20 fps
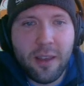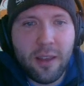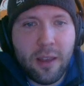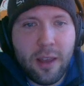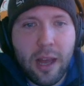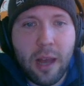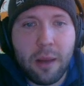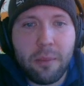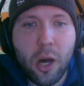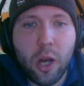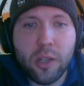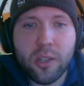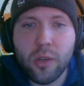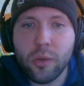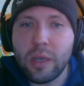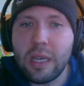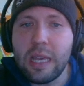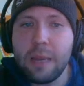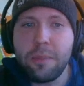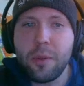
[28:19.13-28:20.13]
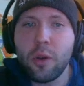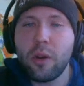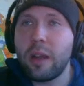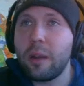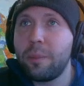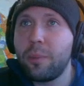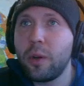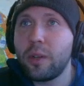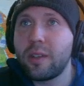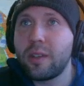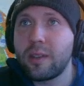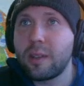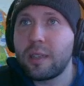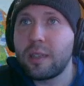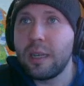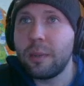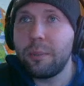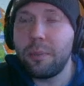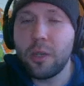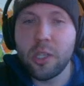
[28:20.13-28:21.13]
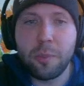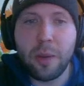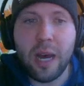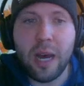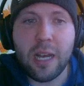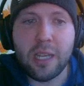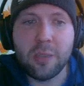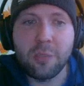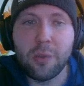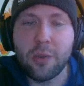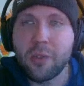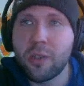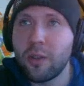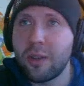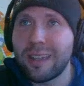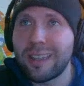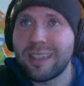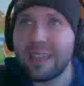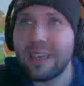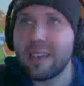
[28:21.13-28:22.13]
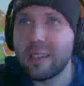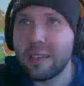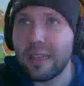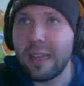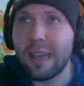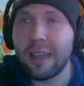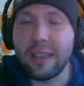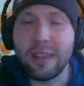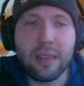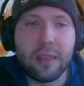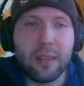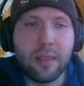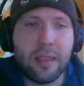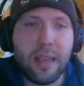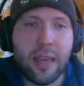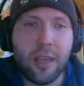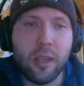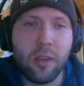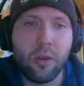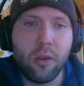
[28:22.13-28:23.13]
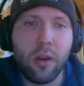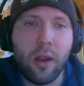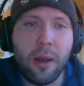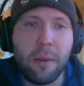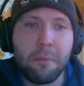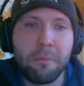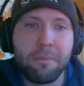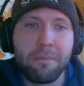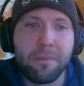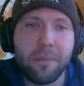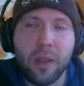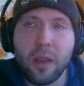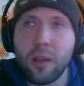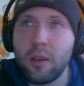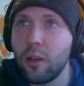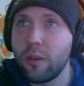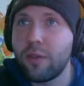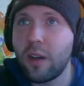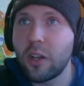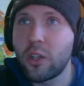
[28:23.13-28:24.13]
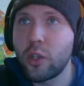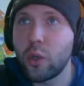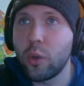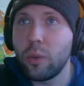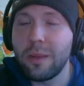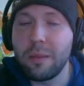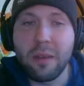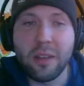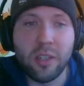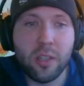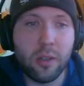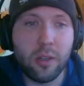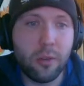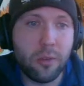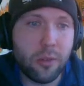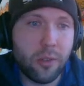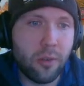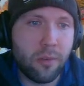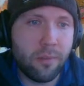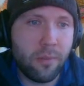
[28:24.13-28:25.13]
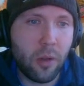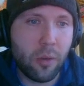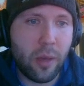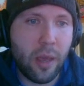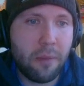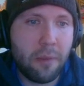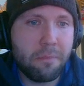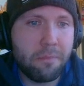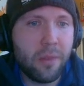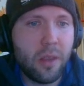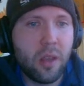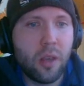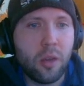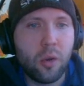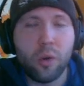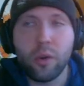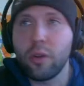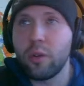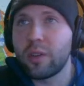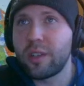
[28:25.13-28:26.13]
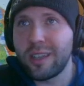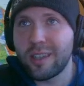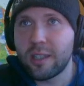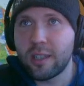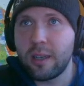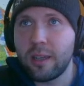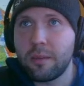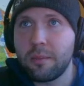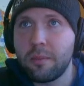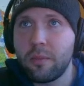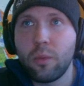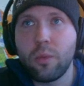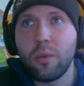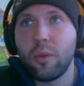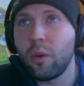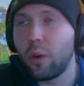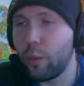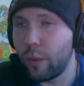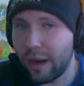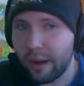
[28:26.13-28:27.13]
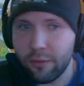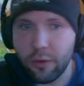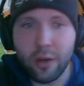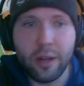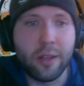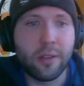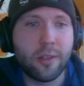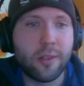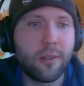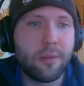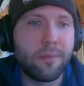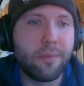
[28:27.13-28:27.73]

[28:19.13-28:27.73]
Um, also, keep your inputs as simple as possible so that's less likely that your, um, your function will be misused, okay? Or your system or whatever it is.